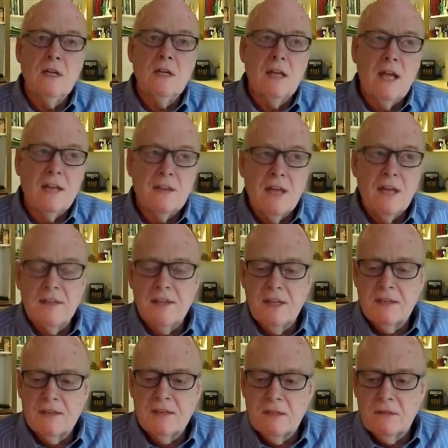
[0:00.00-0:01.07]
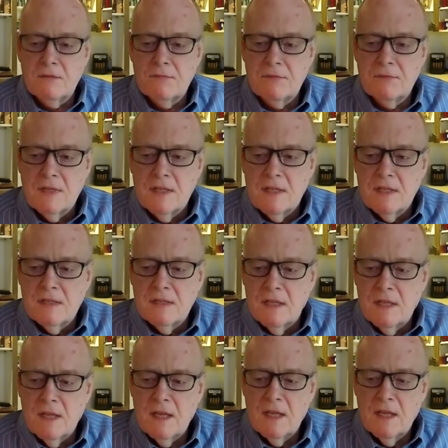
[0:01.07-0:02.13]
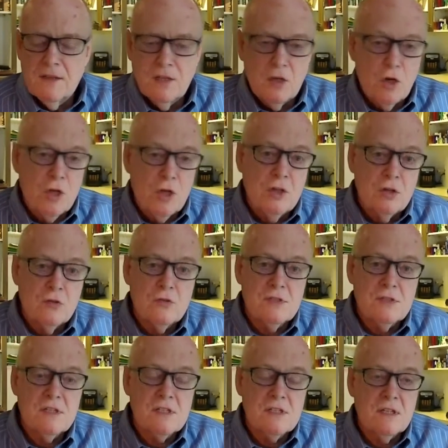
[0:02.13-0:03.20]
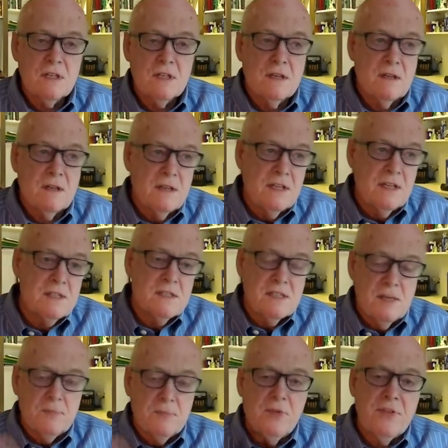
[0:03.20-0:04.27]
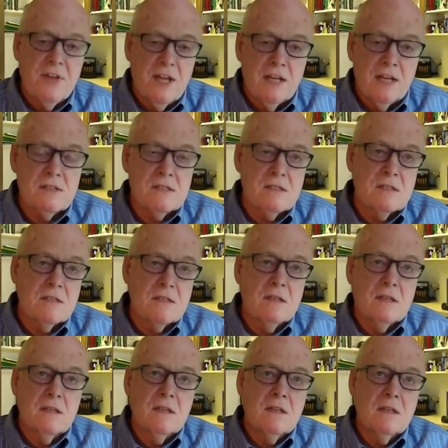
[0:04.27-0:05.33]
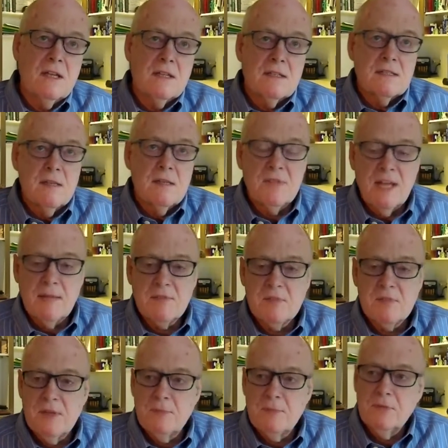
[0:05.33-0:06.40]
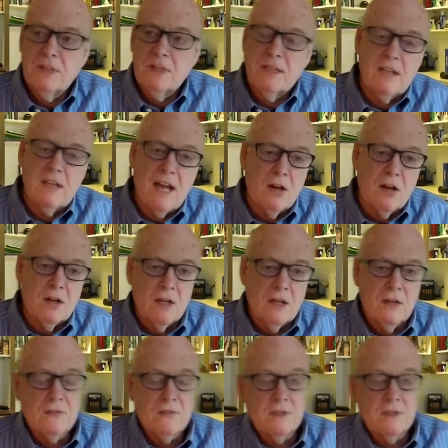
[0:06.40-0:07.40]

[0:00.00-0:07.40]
I think the good news is these simple things that sometimes people get tired of and